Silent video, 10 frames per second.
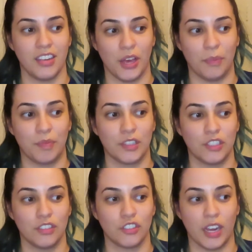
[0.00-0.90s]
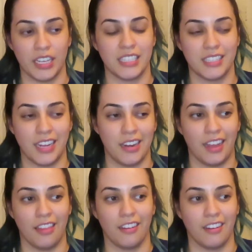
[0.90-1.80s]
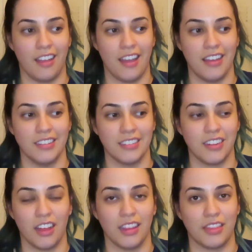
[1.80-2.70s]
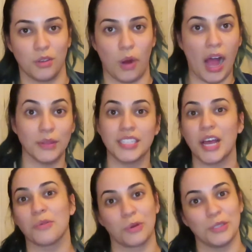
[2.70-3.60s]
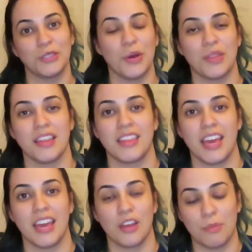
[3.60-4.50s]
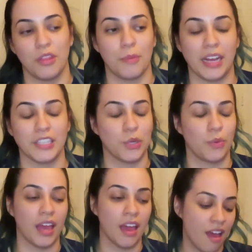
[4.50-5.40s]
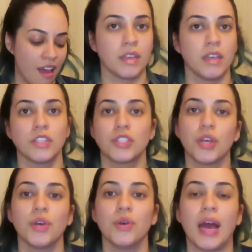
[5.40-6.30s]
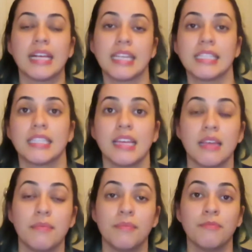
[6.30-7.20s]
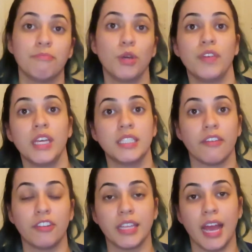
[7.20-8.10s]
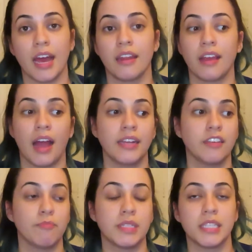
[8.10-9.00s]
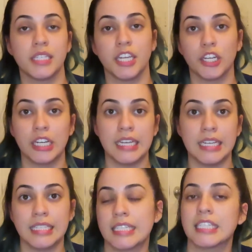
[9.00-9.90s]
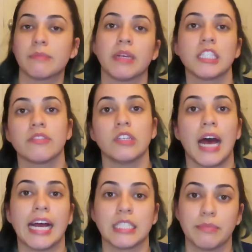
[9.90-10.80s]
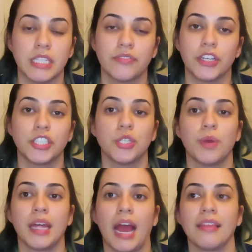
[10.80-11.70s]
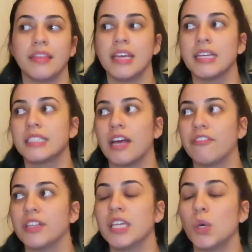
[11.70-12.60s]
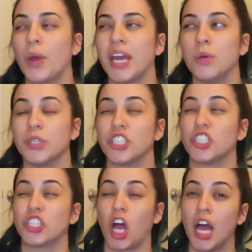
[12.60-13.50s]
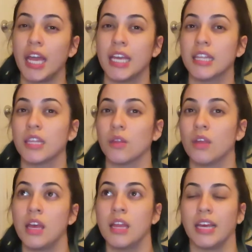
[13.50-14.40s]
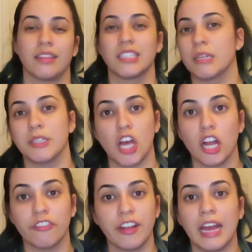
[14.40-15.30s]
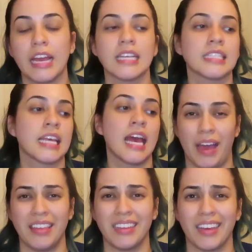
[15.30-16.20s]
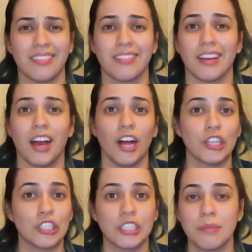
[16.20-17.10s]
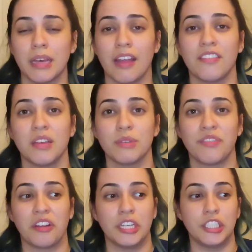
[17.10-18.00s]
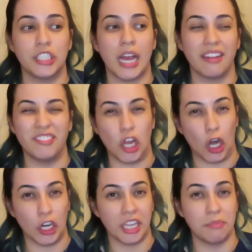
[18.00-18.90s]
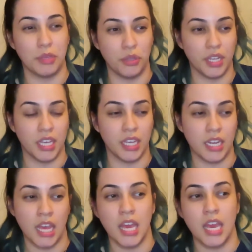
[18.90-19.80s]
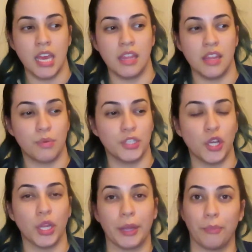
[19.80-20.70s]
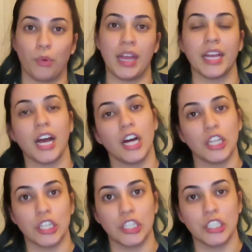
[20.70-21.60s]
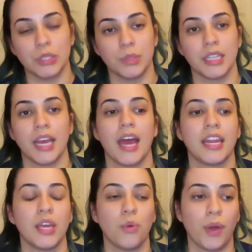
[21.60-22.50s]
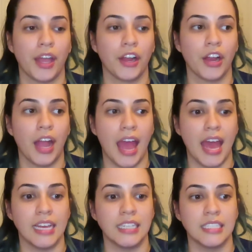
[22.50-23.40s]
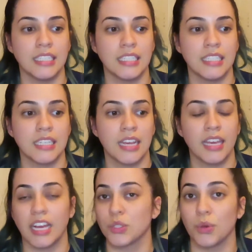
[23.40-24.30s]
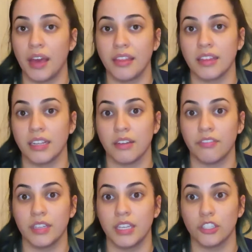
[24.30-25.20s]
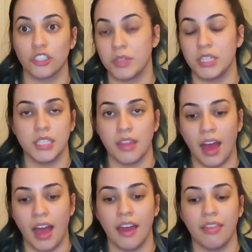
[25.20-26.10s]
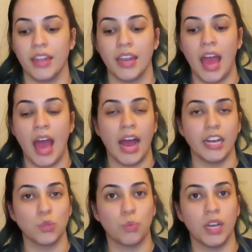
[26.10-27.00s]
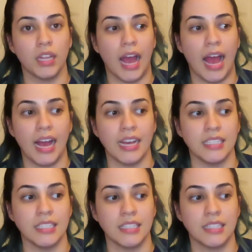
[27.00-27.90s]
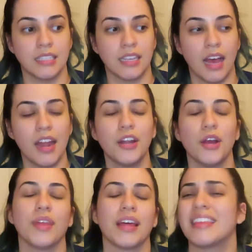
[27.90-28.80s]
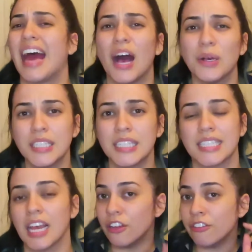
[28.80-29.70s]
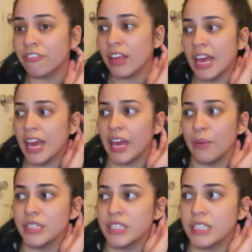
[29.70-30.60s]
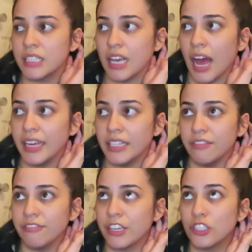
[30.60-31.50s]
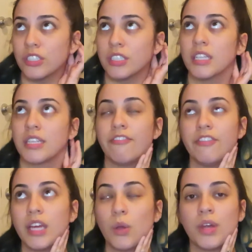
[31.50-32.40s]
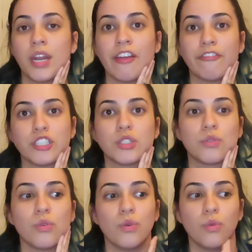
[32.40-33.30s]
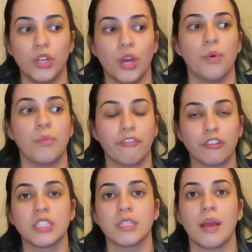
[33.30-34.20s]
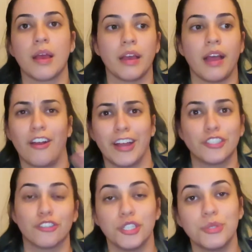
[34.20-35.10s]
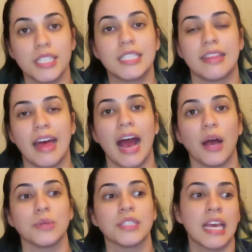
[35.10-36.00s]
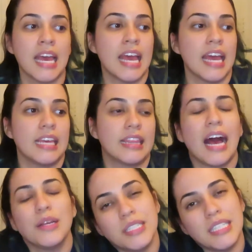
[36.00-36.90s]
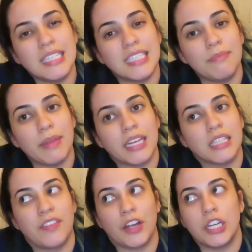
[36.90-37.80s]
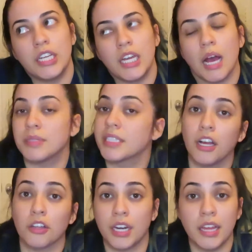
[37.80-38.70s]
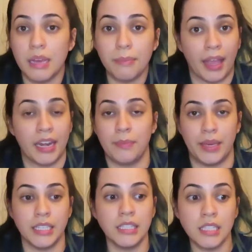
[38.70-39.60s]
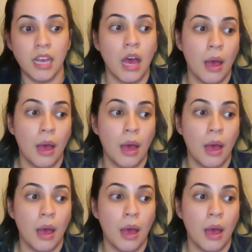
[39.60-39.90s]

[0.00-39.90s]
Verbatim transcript: you know, trying to stay together and not let the outside world know that they their mother passed away. So as I said, the movie definitely had a kind of mysterious, suspenseful atmosphere to it. I think definitely the way it was shot in the, like the cinematography, I guess. I think like the colors seemed like everything was very kind of dark and muted. And there was no like bright colors really anywhere. And yeah, so I think that definitely contributed to that. And then as well as, I don't know, the, the house itself, it was kind of interesting because I feel like when I first, you know, when we first are introduced to the house, the house doesn't seem like it's very upscale or anything by any means,